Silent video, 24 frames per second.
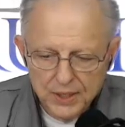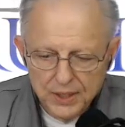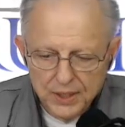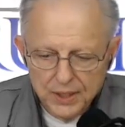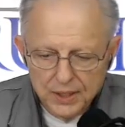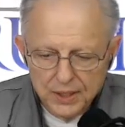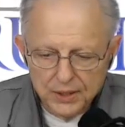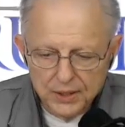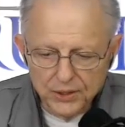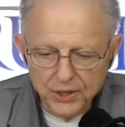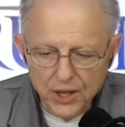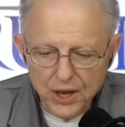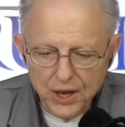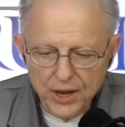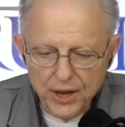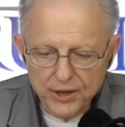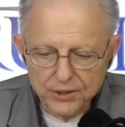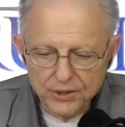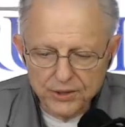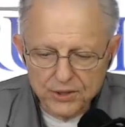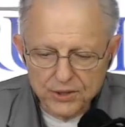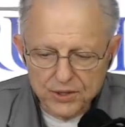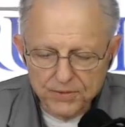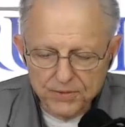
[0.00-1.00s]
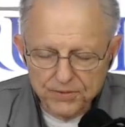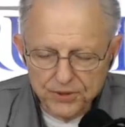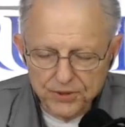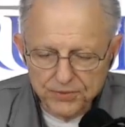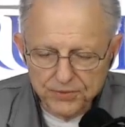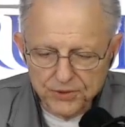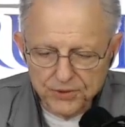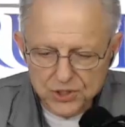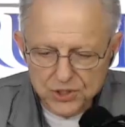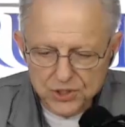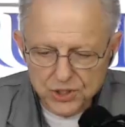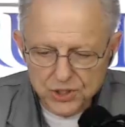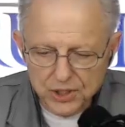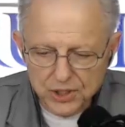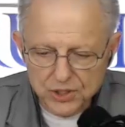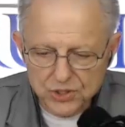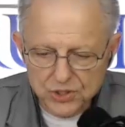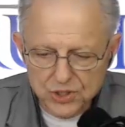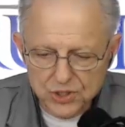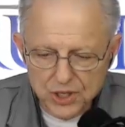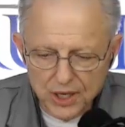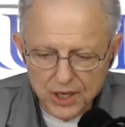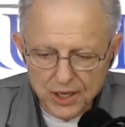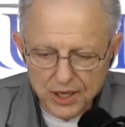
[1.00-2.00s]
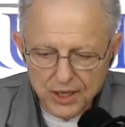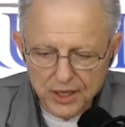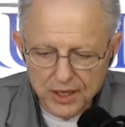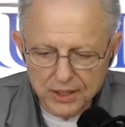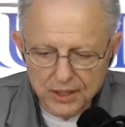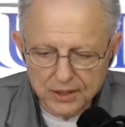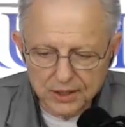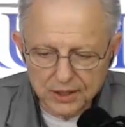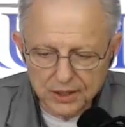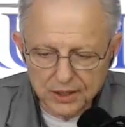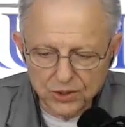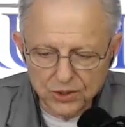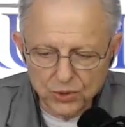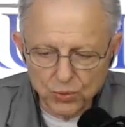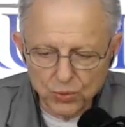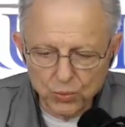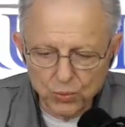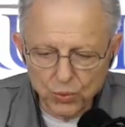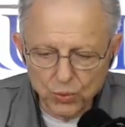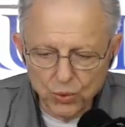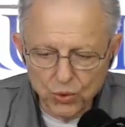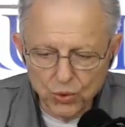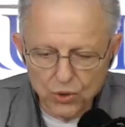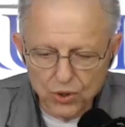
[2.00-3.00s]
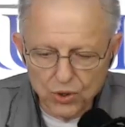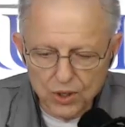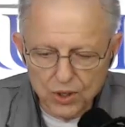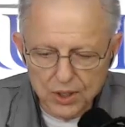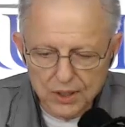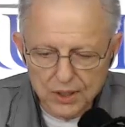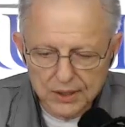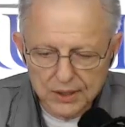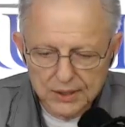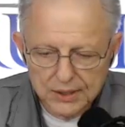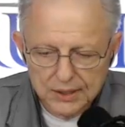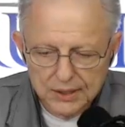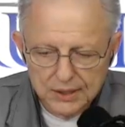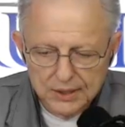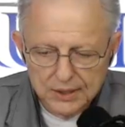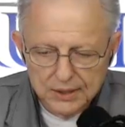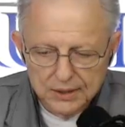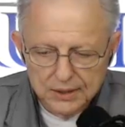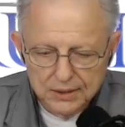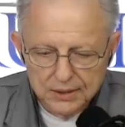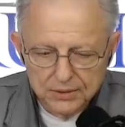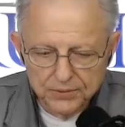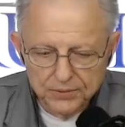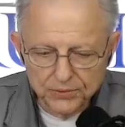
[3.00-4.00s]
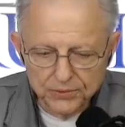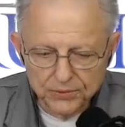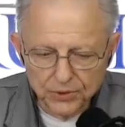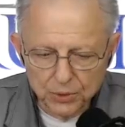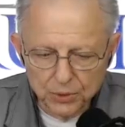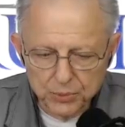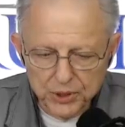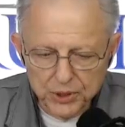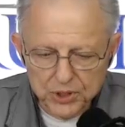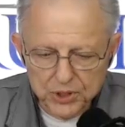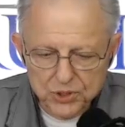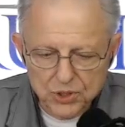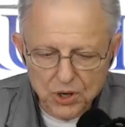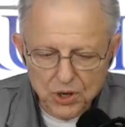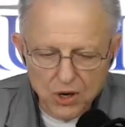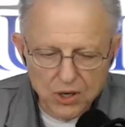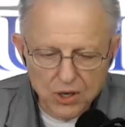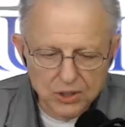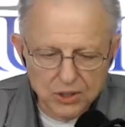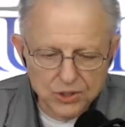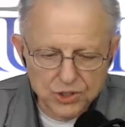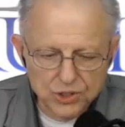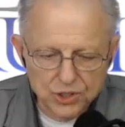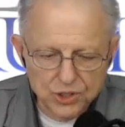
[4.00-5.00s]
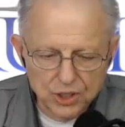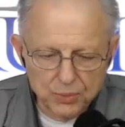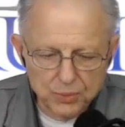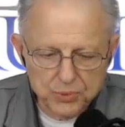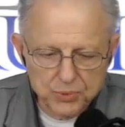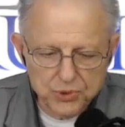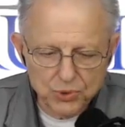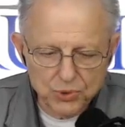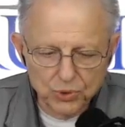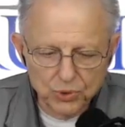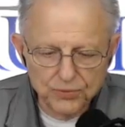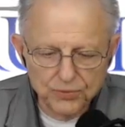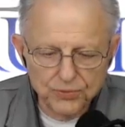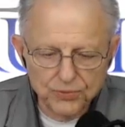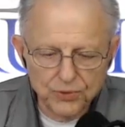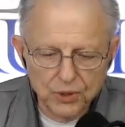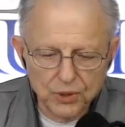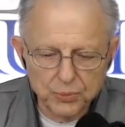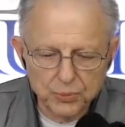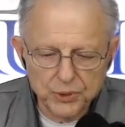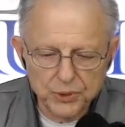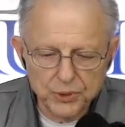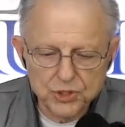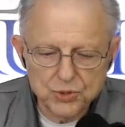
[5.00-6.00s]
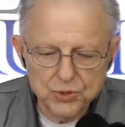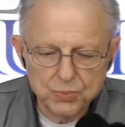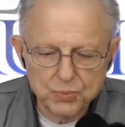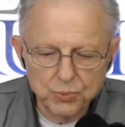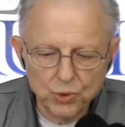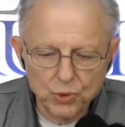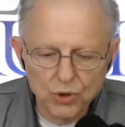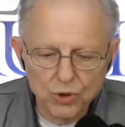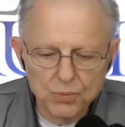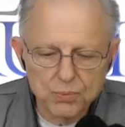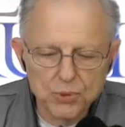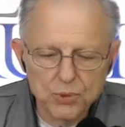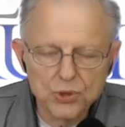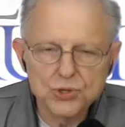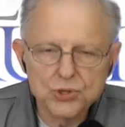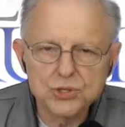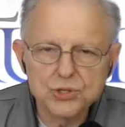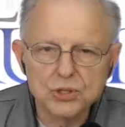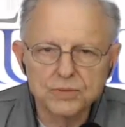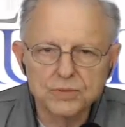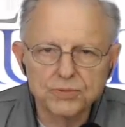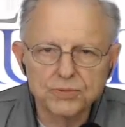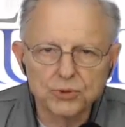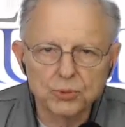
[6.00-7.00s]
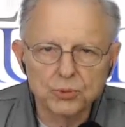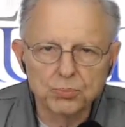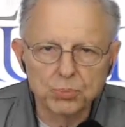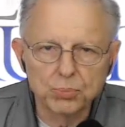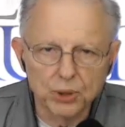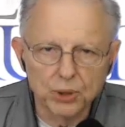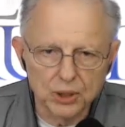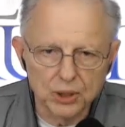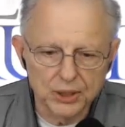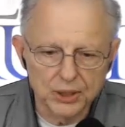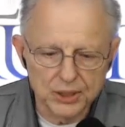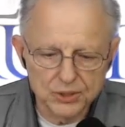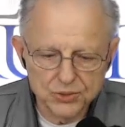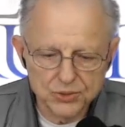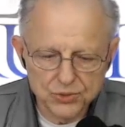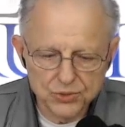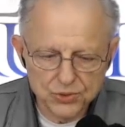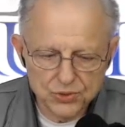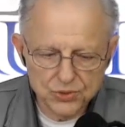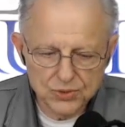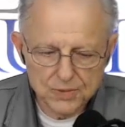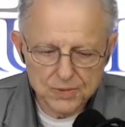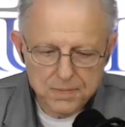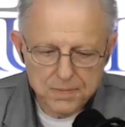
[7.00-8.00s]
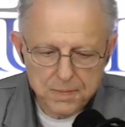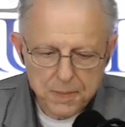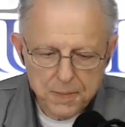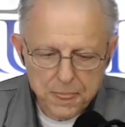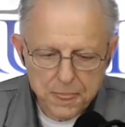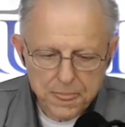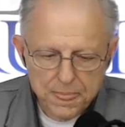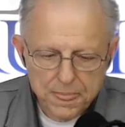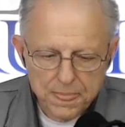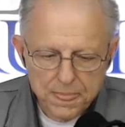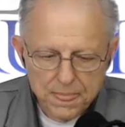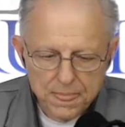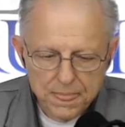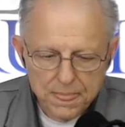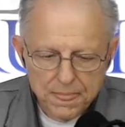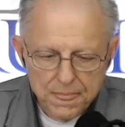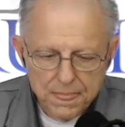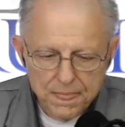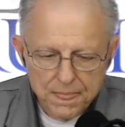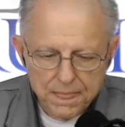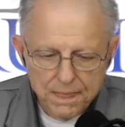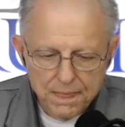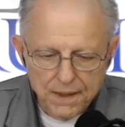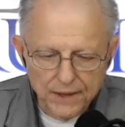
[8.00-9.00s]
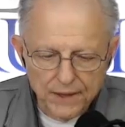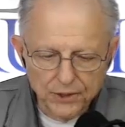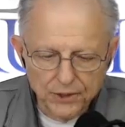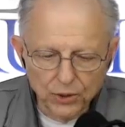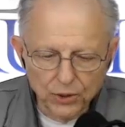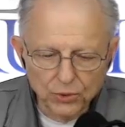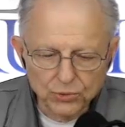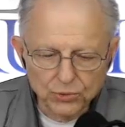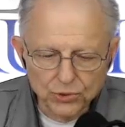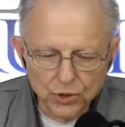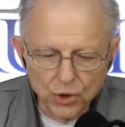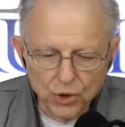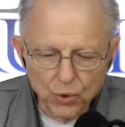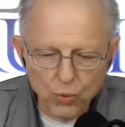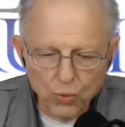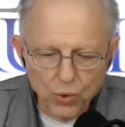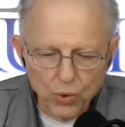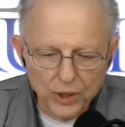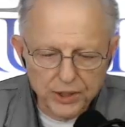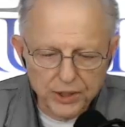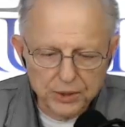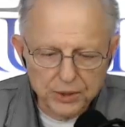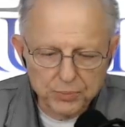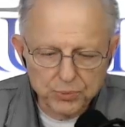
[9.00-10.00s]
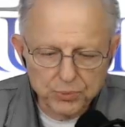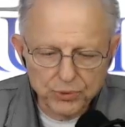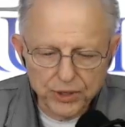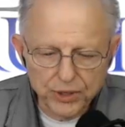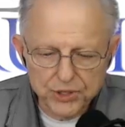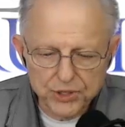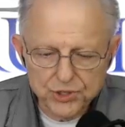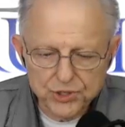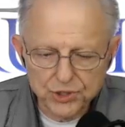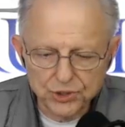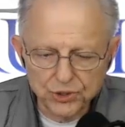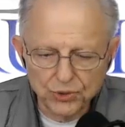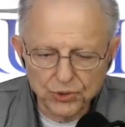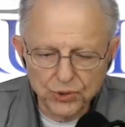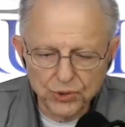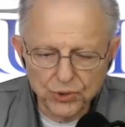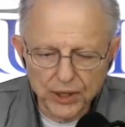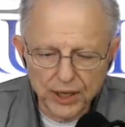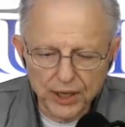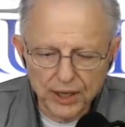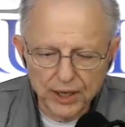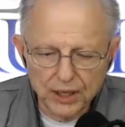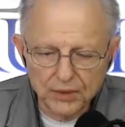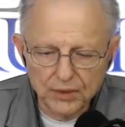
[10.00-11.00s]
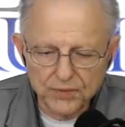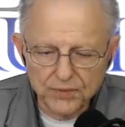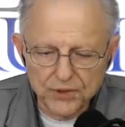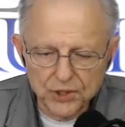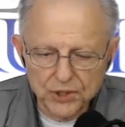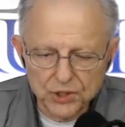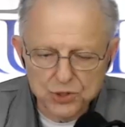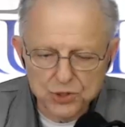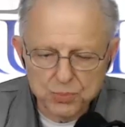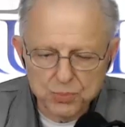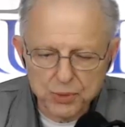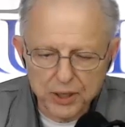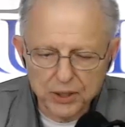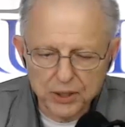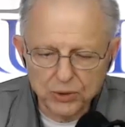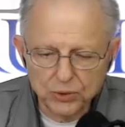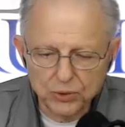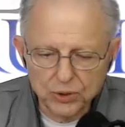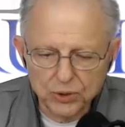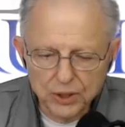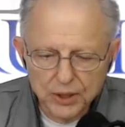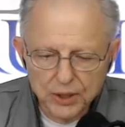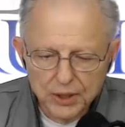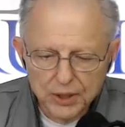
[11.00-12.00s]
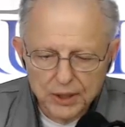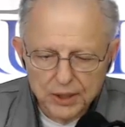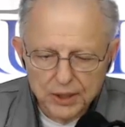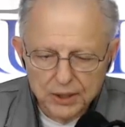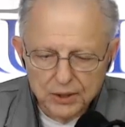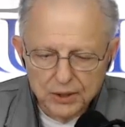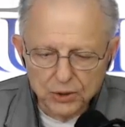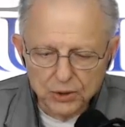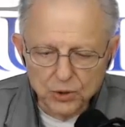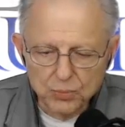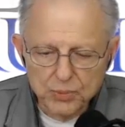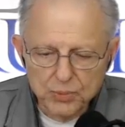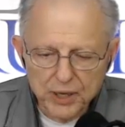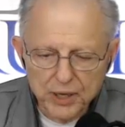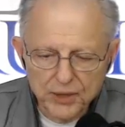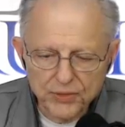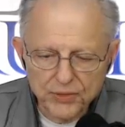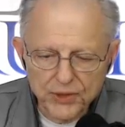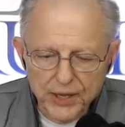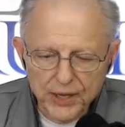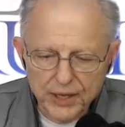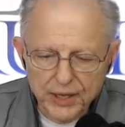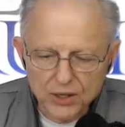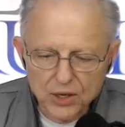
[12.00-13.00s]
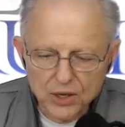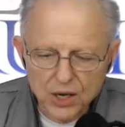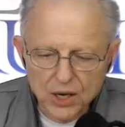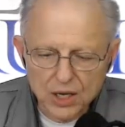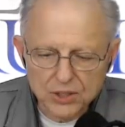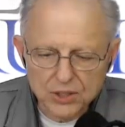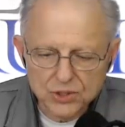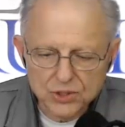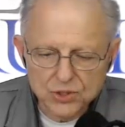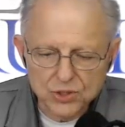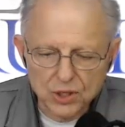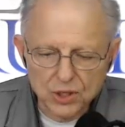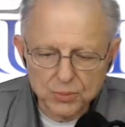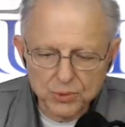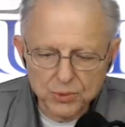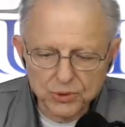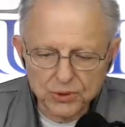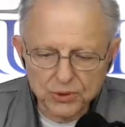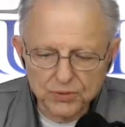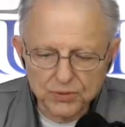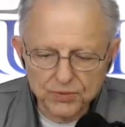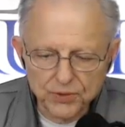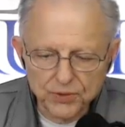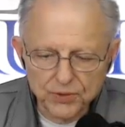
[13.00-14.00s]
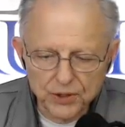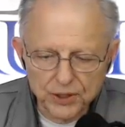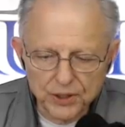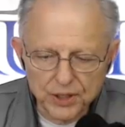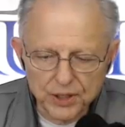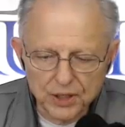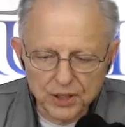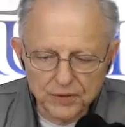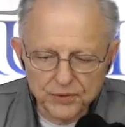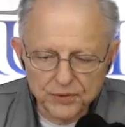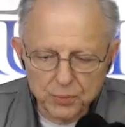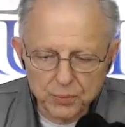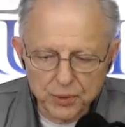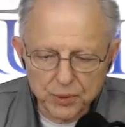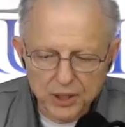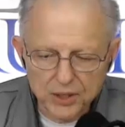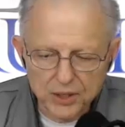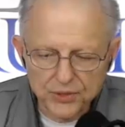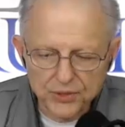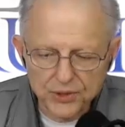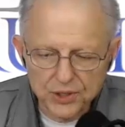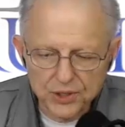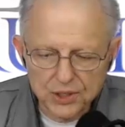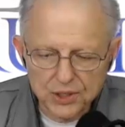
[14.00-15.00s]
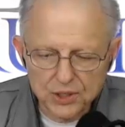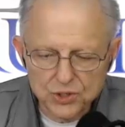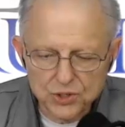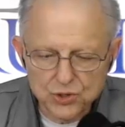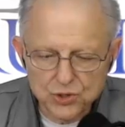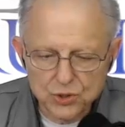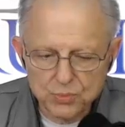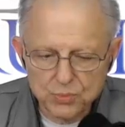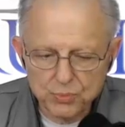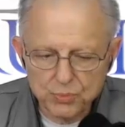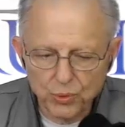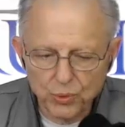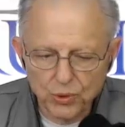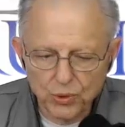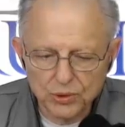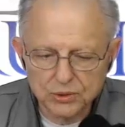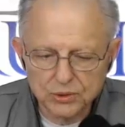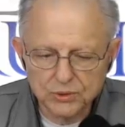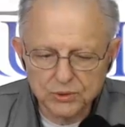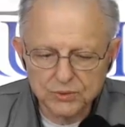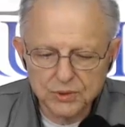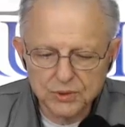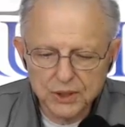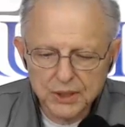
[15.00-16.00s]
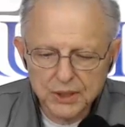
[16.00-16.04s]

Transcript: Nine of the 56 died in the war from its hardships or from its more merciful bullets. I don't know what impression you'd had of these men who met that hot summer in Philadelphia, but I think it's important